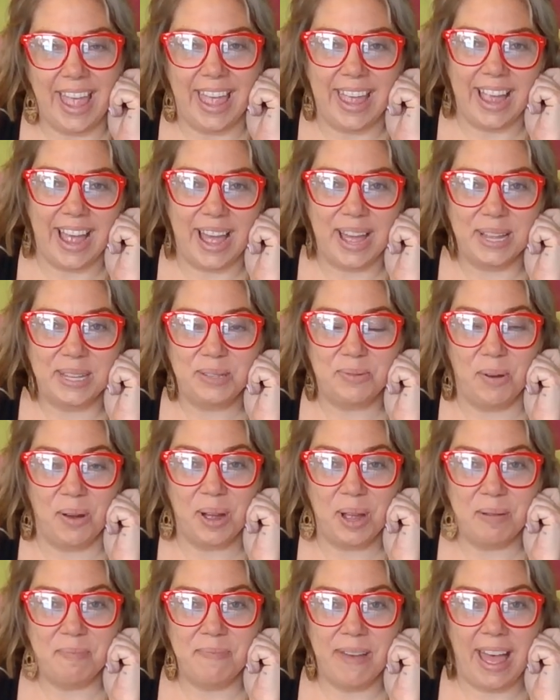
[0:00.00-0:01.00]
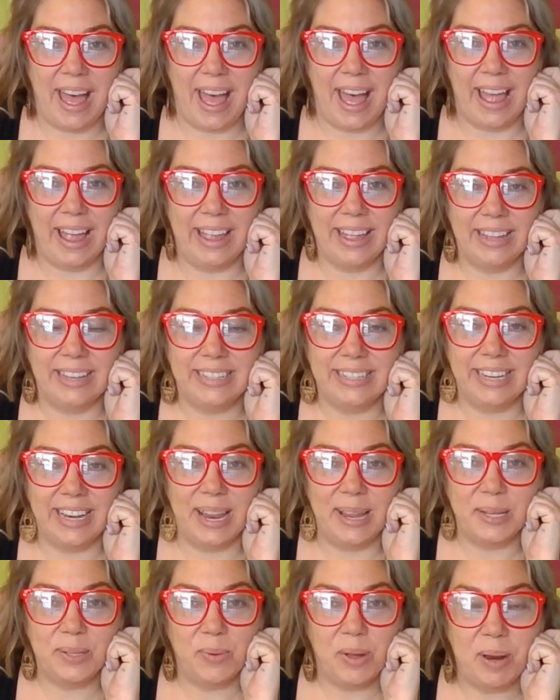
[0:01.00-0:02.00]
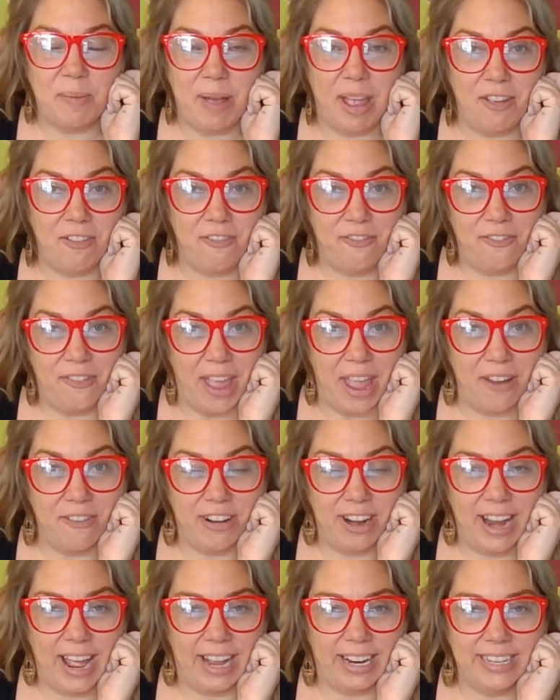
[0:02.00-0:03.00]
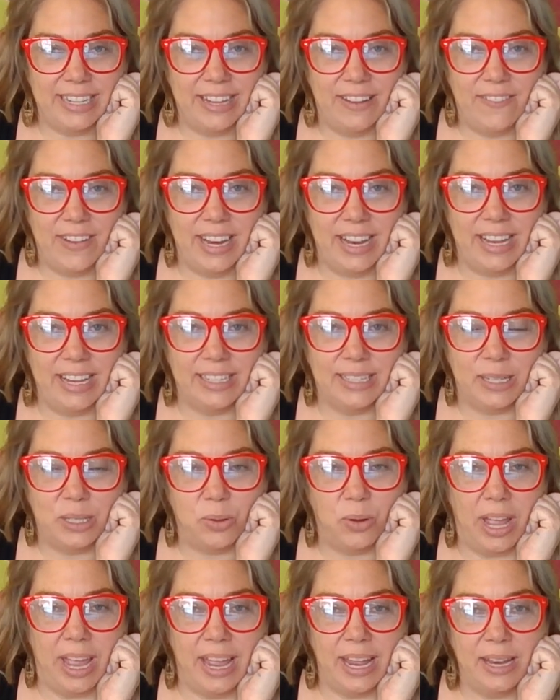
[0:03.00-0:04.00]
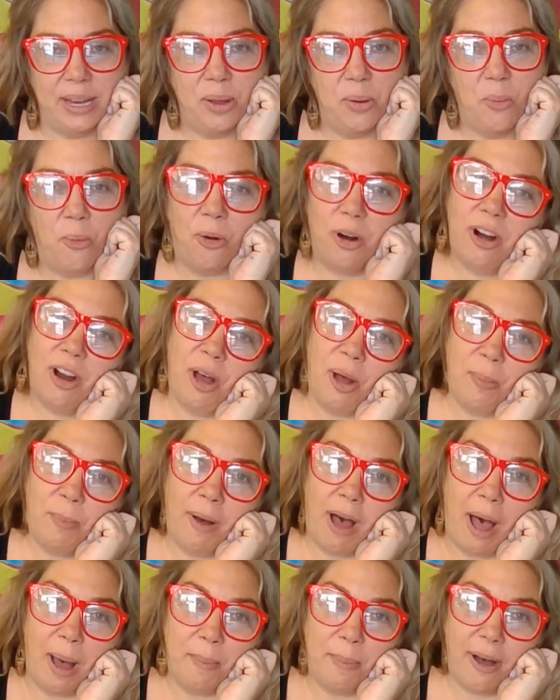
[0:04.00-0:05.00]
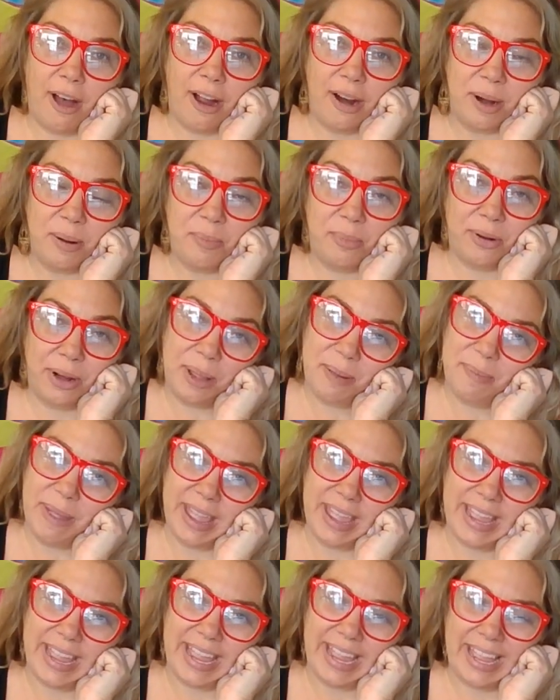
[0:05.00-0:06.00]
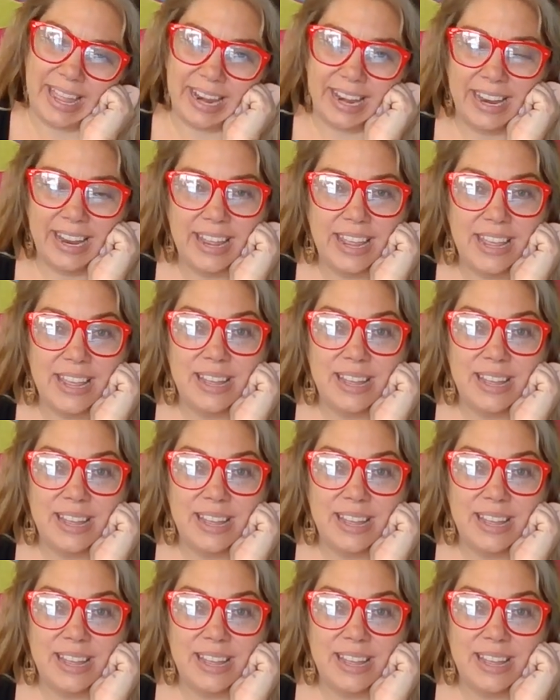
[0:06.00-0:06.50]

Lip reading: Hey guys, welcome back. Today is one of my favorite activities. It's Andy Warhol pop art printmaking.